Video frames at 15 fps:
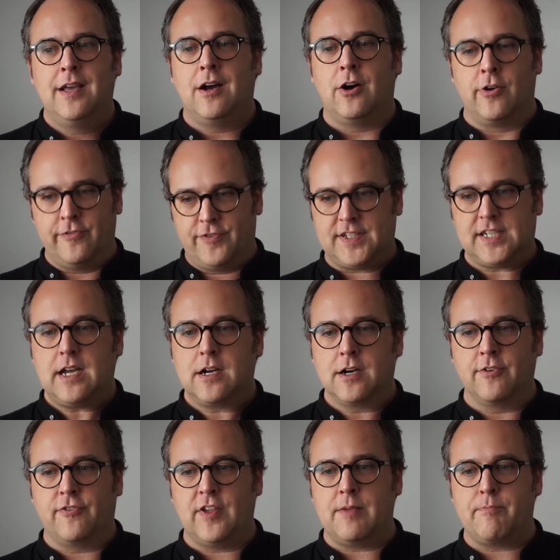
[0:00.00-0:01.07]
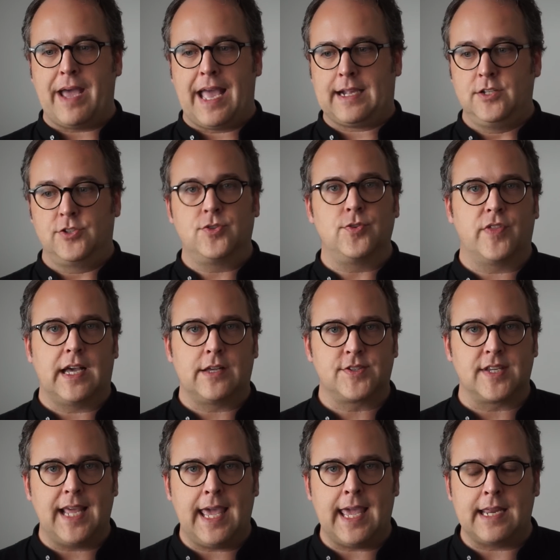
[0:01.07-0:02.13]
on photography back in
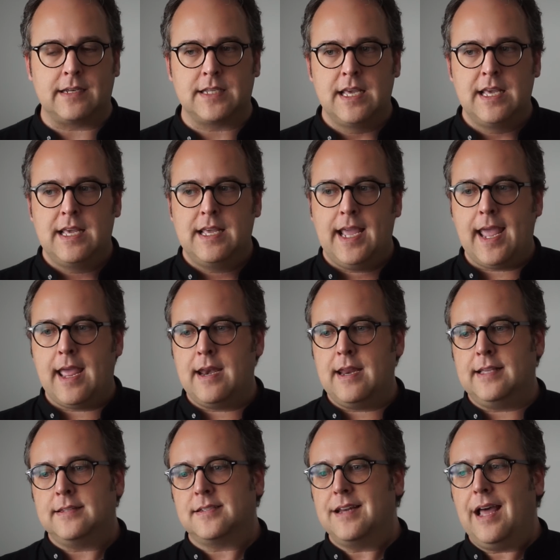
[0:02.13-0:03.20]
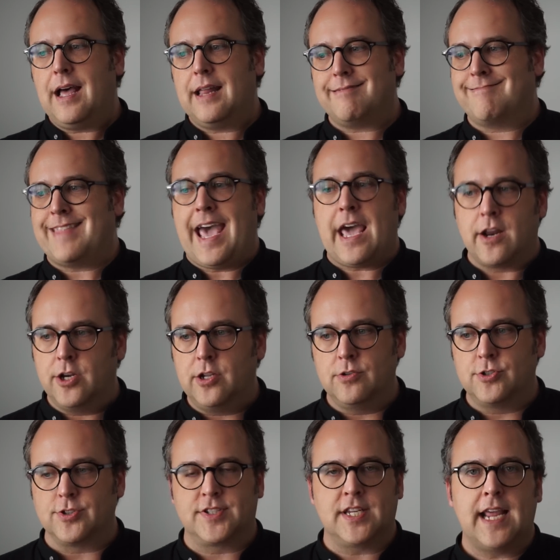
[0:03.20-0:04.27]
2008, and it's not that
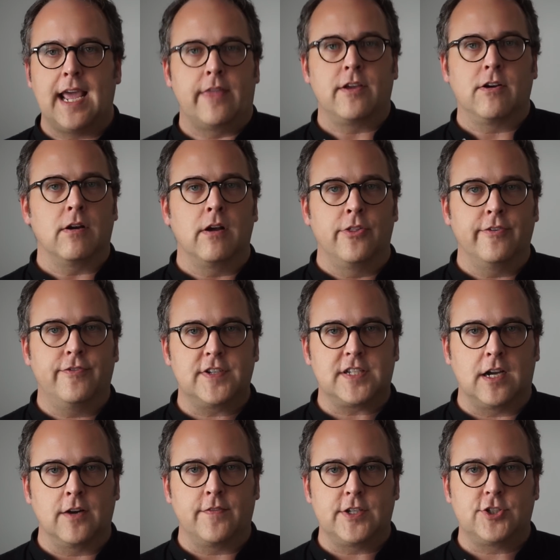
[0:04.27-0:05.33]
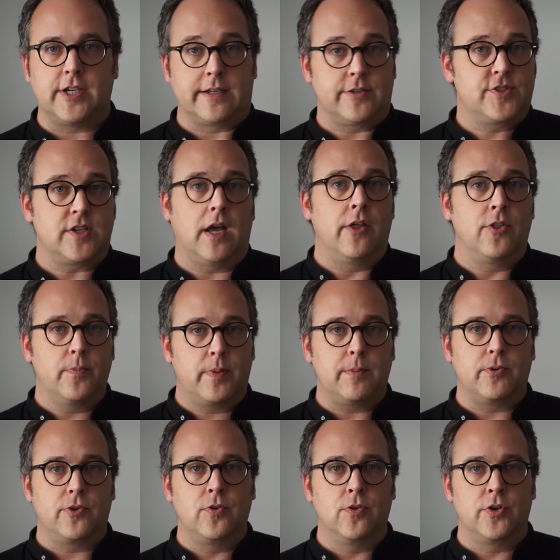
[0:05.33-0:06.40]
unusual today. There are other photography channels and other
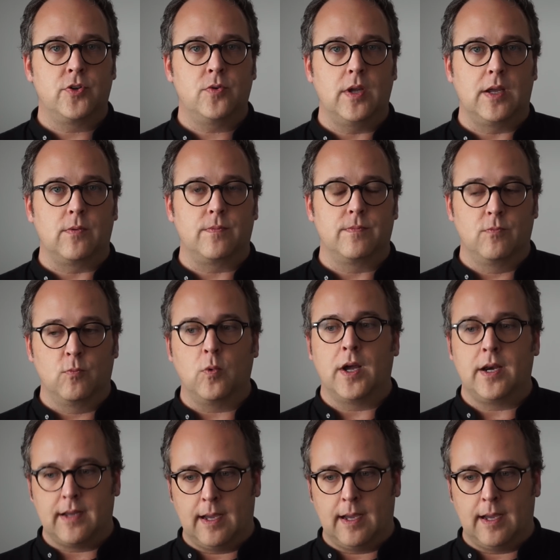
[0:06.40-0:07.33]
people who are doing what